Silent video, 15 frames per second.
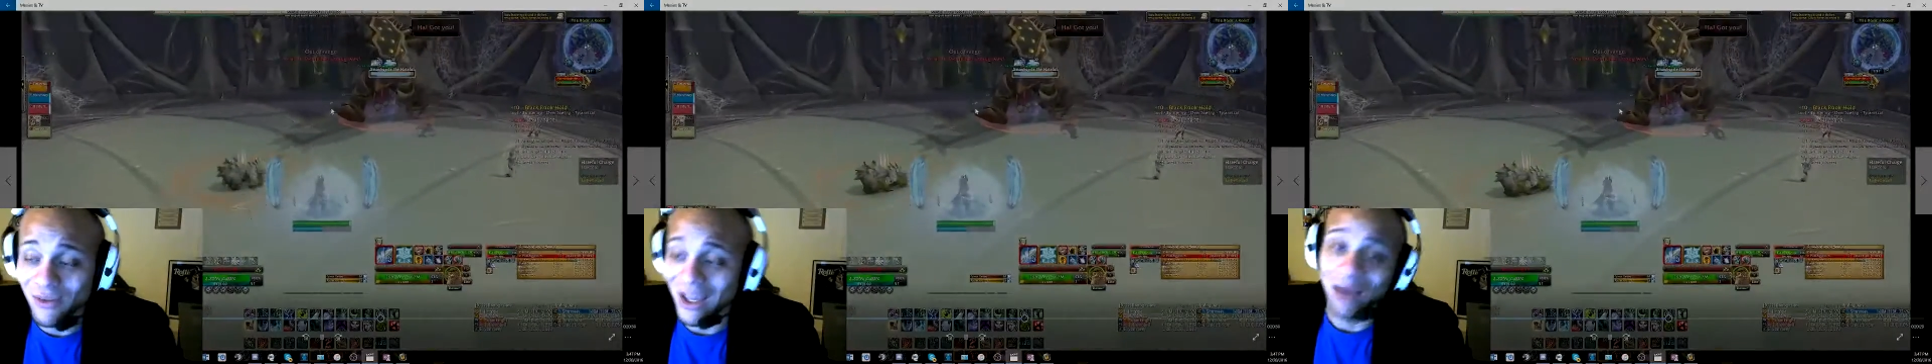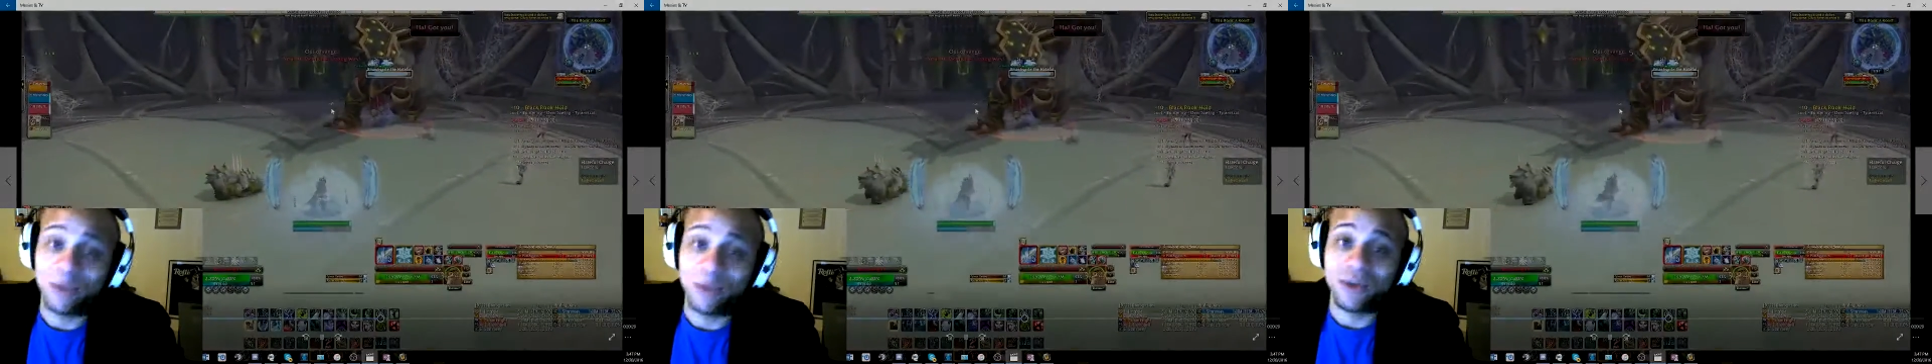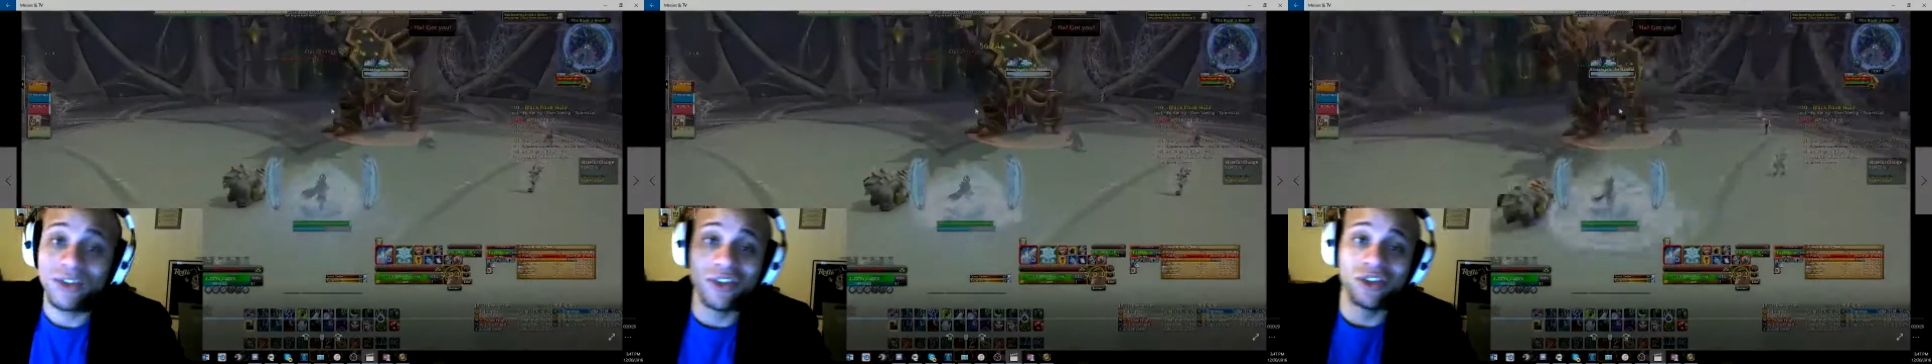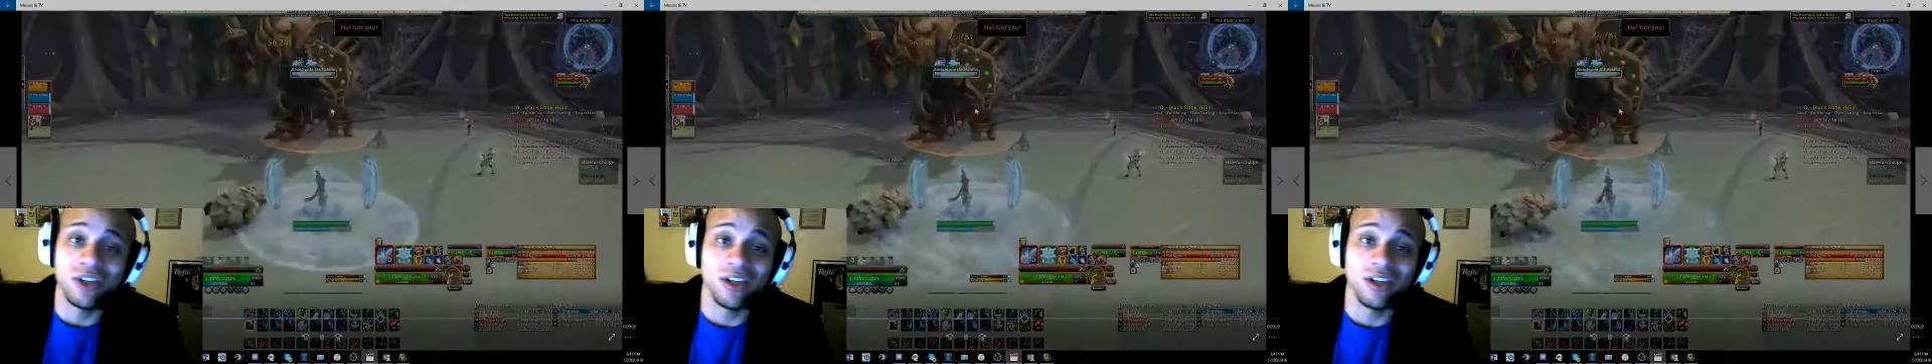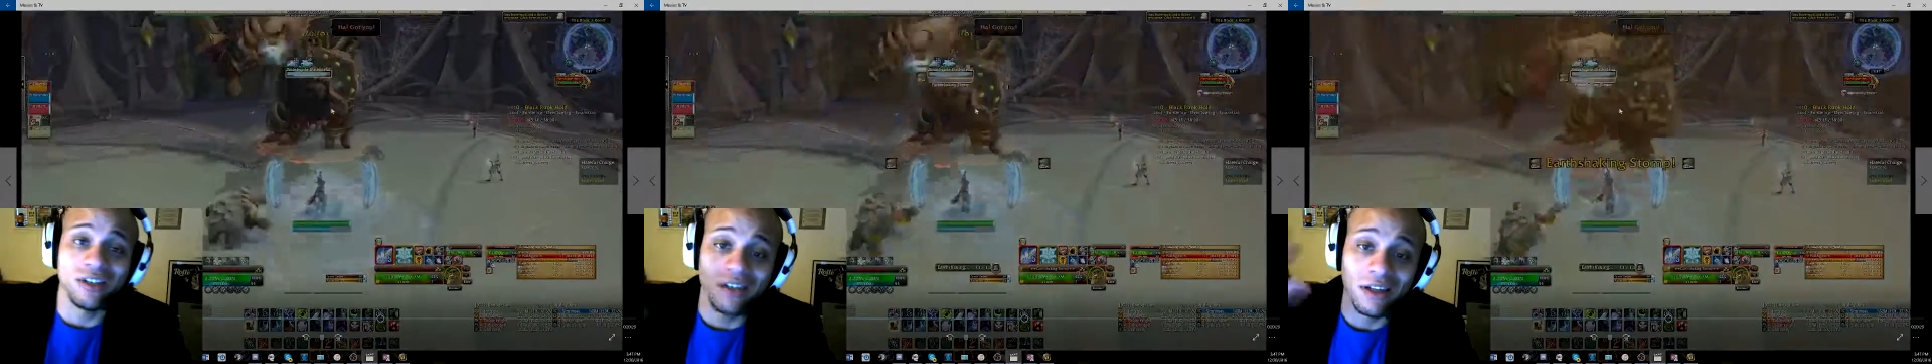I would
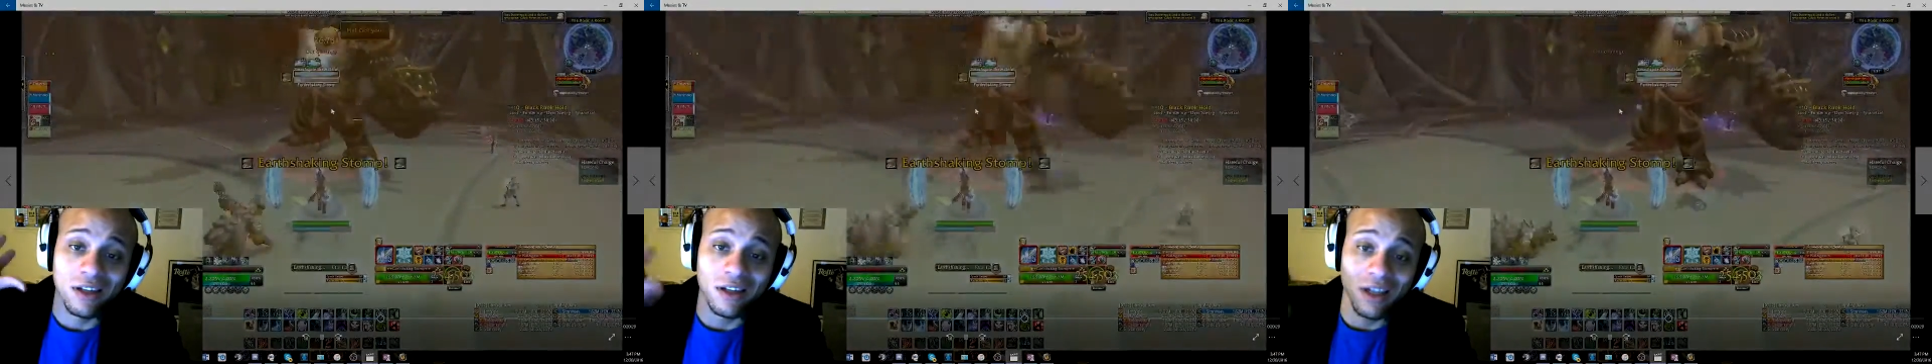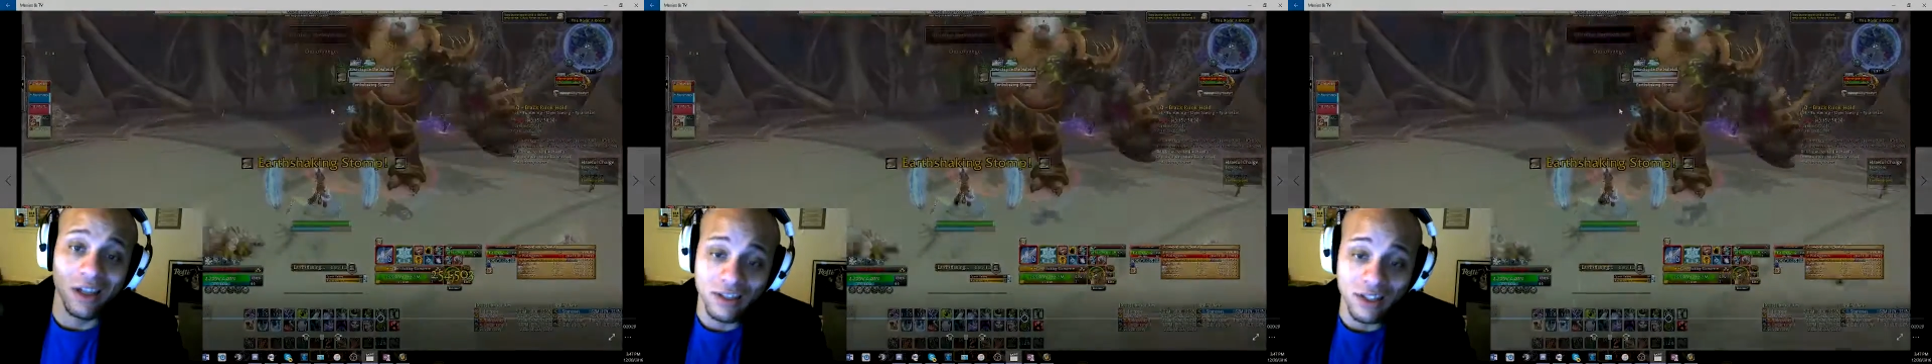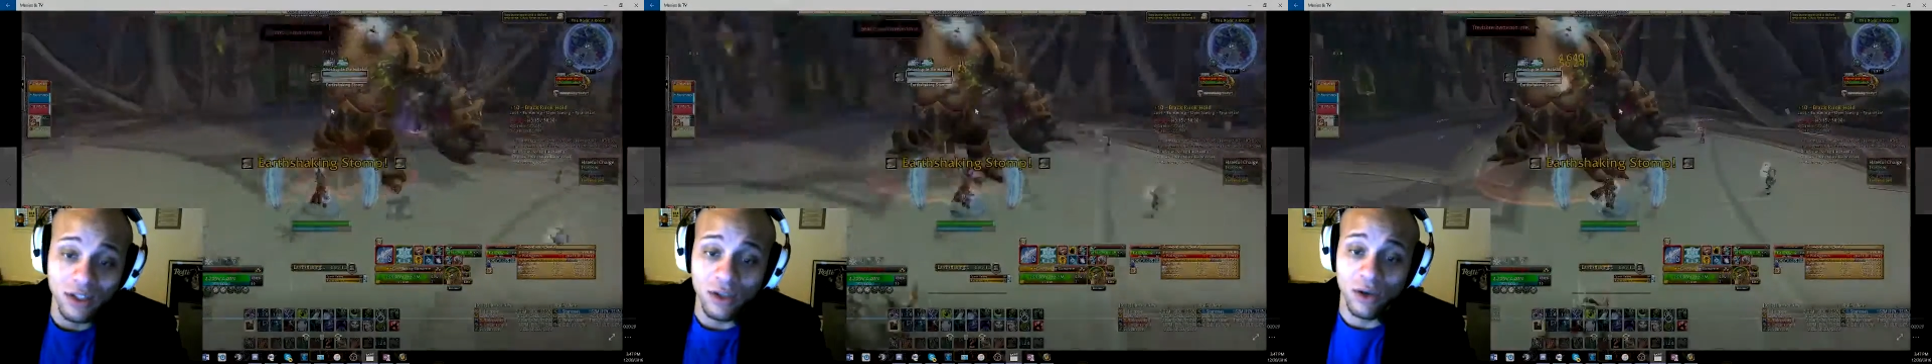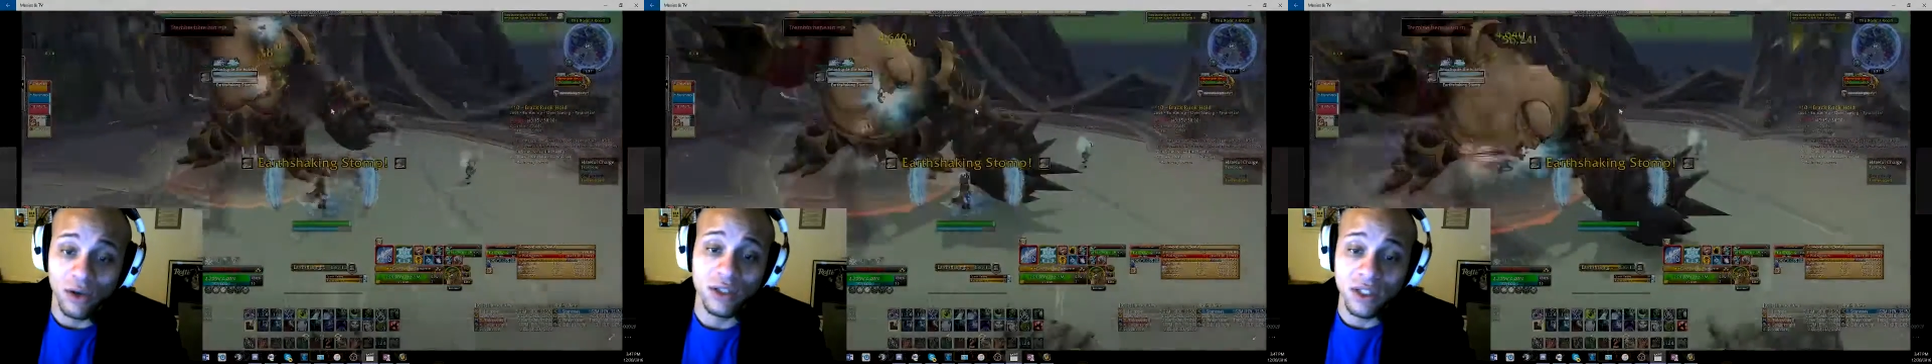suggest lusting on